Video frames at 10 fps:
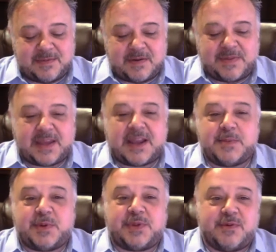that
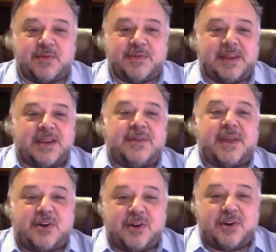come with a robot,
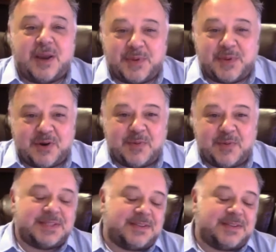that could come with a robot.